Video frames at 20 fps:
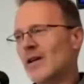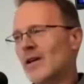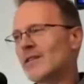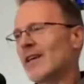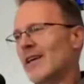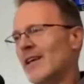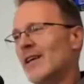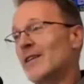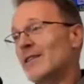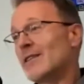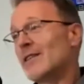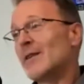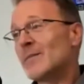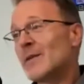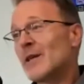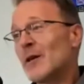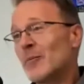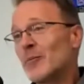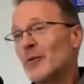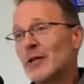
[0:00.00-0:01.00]
I was like, he seems
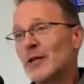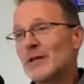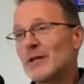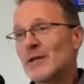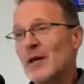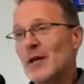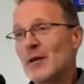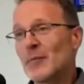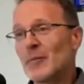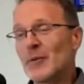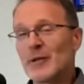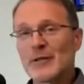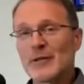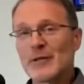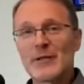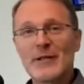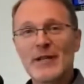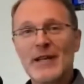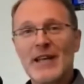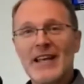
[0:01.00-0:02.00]
like a pretty sane
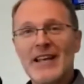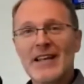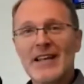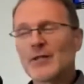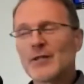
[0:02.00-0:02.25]
person.